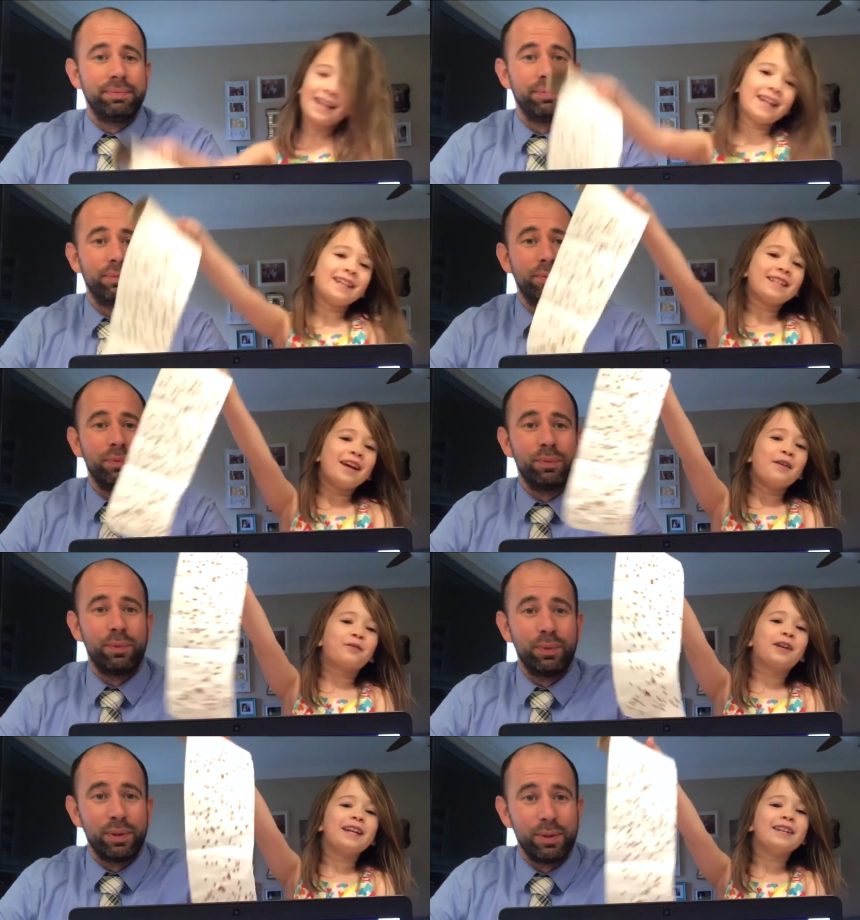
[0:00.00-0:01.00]
Speaker 1: is
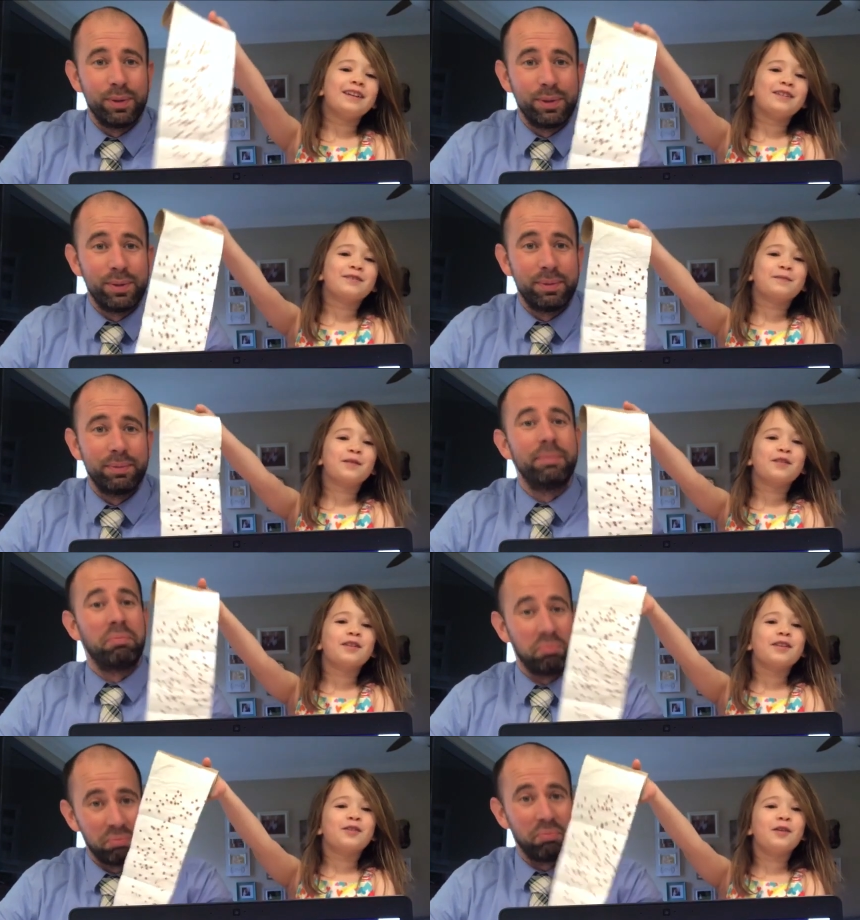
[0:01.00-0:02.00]

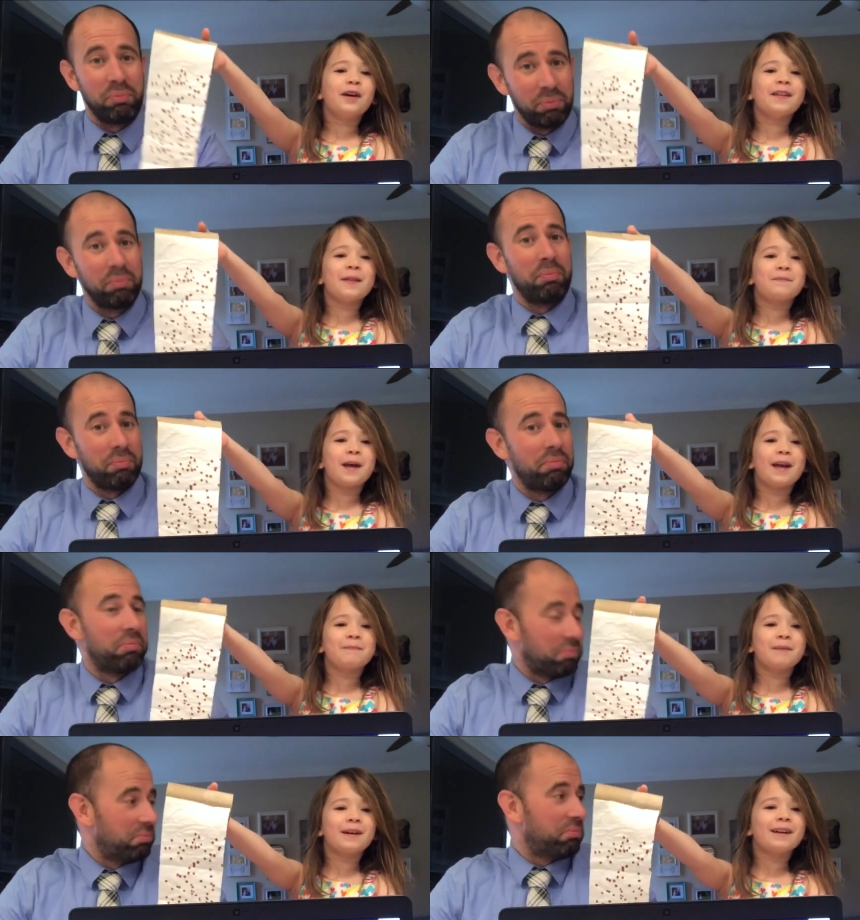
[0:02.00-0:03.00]
reusable toilet
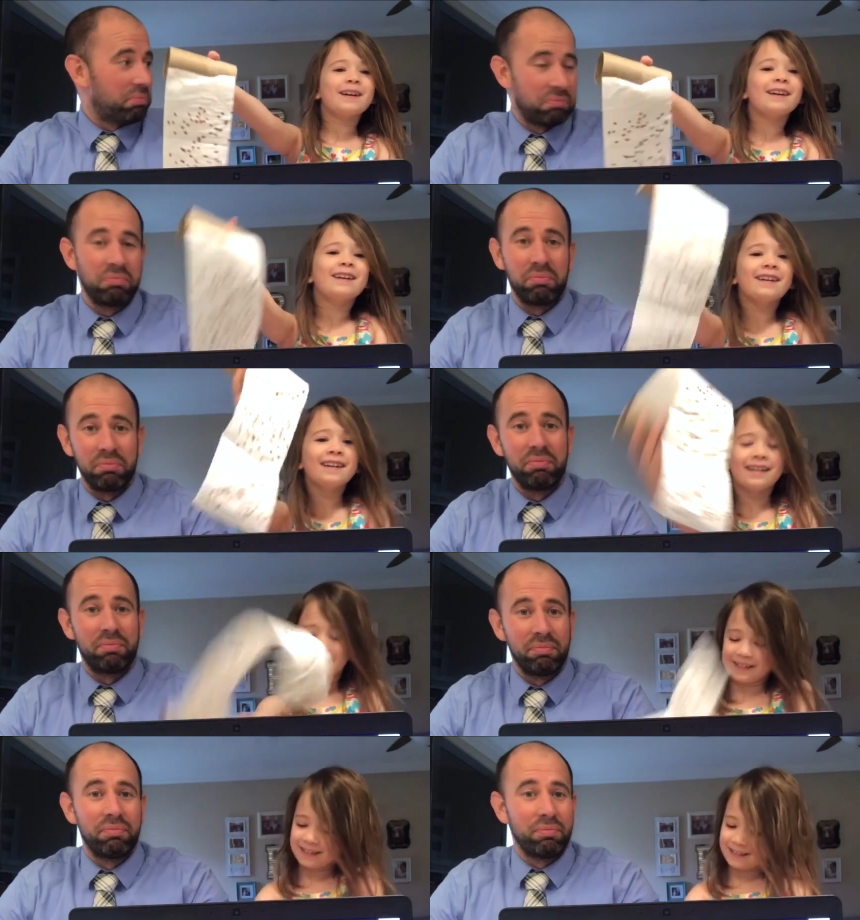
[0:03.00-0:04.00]
paper.
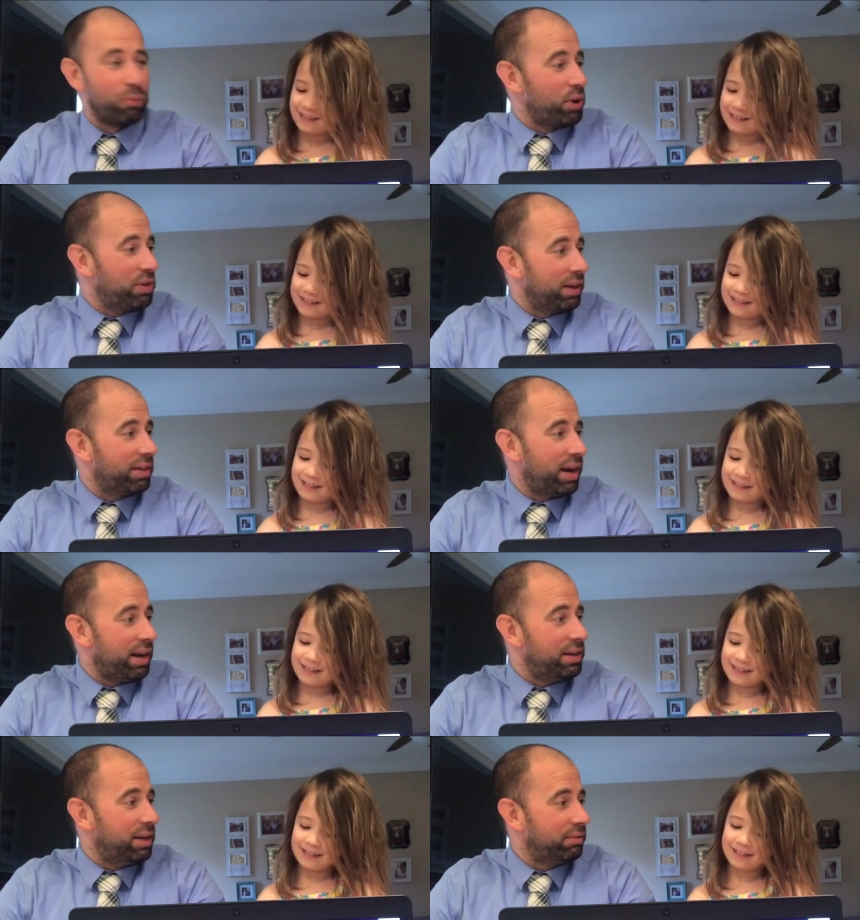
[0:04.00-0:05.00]
Speaker 2: What do you think of that
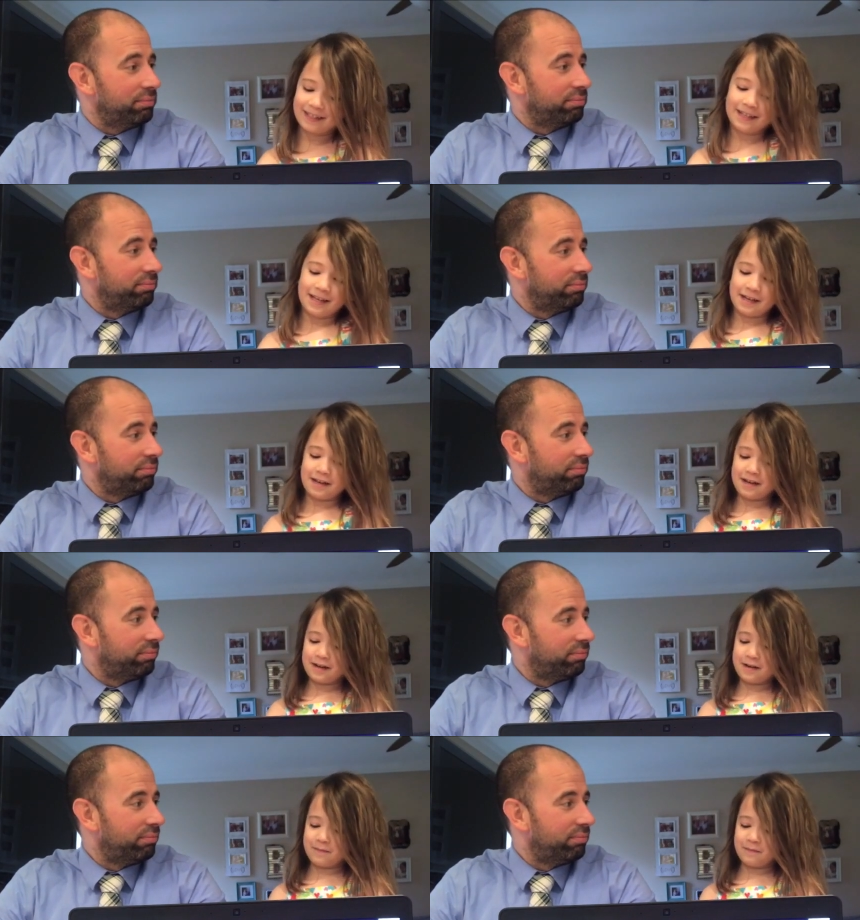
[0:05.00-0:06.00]
idea?
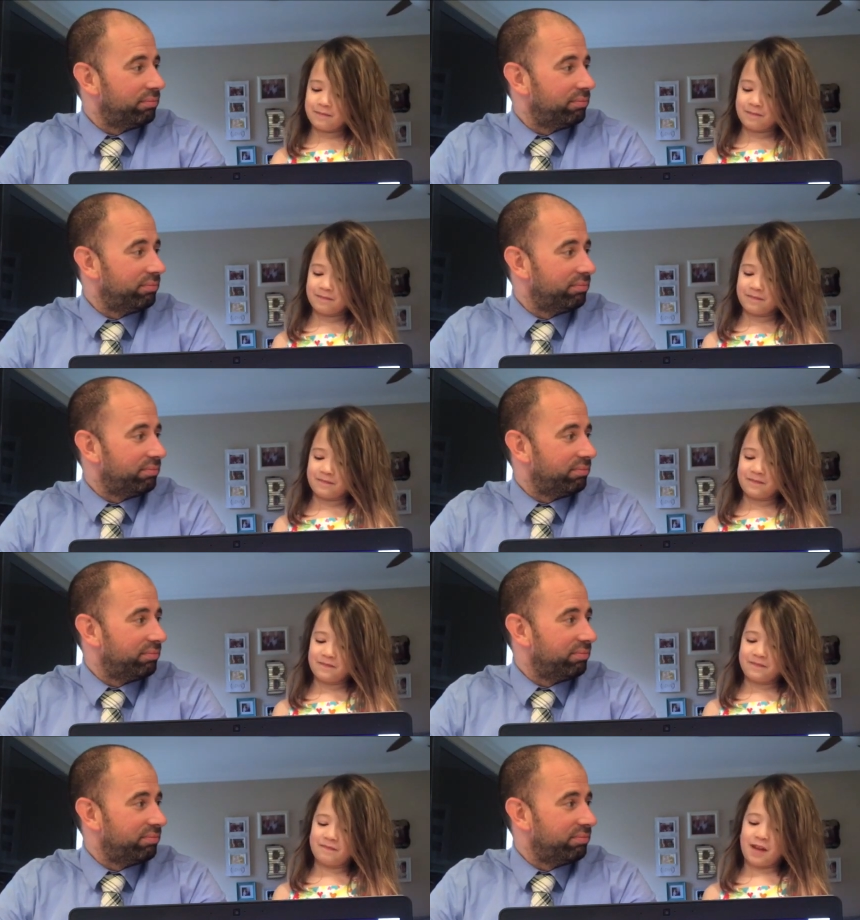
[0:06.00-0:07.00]
Speaker 1: Um,
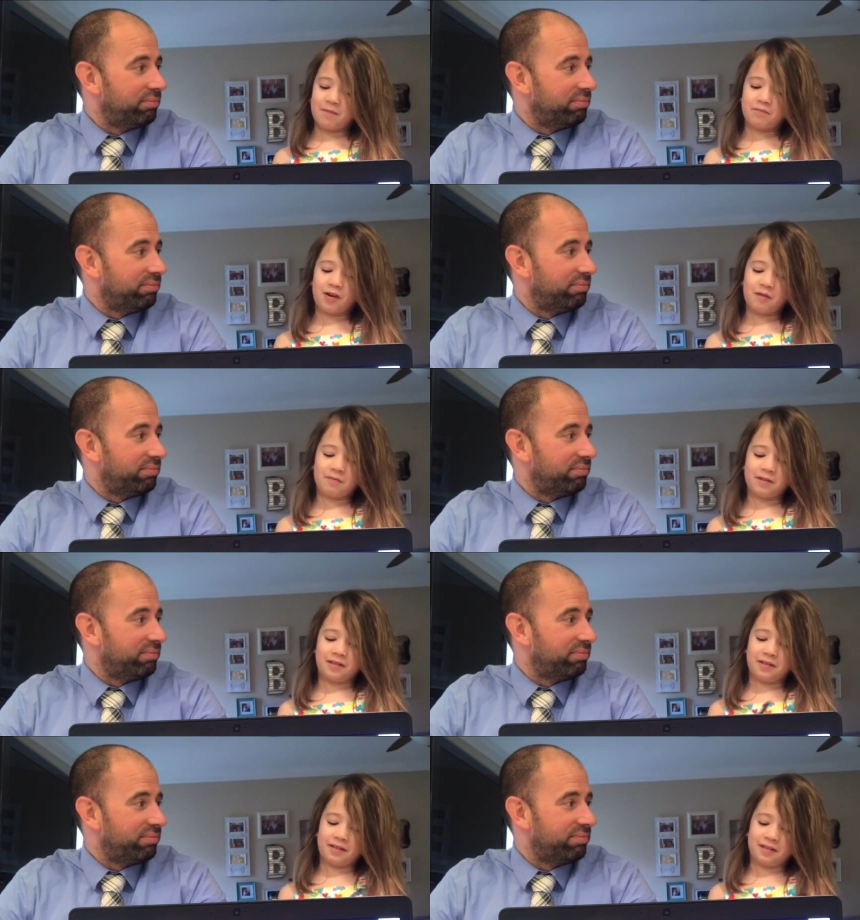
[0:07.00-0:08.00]
that probably
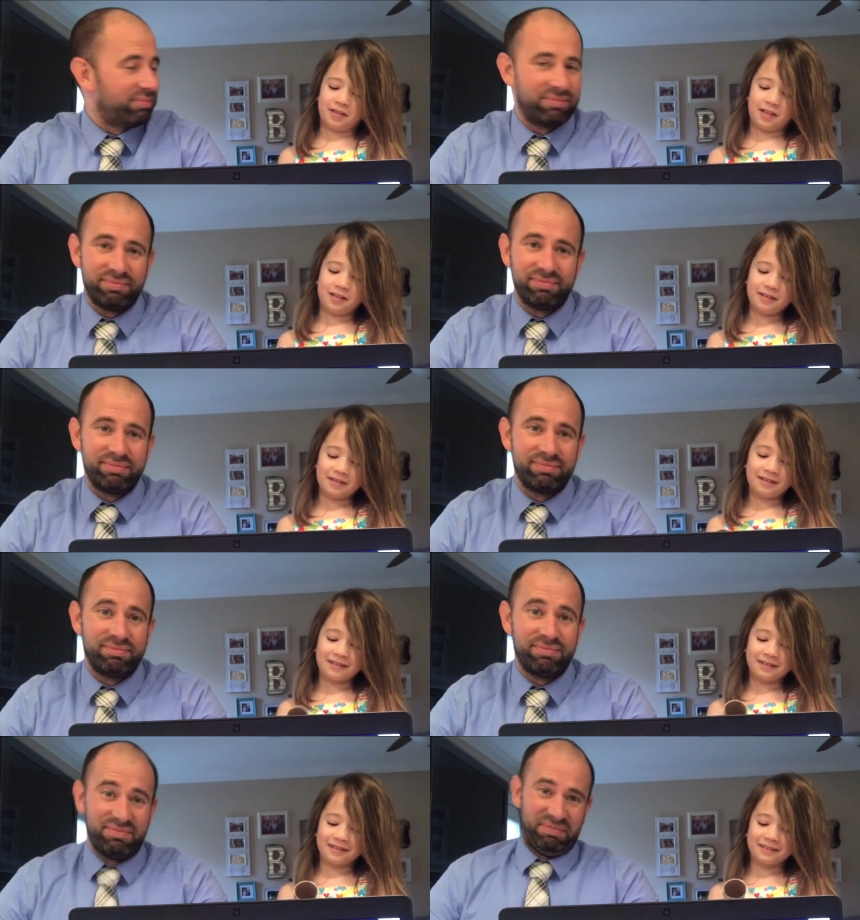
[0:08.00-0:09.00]
stinks.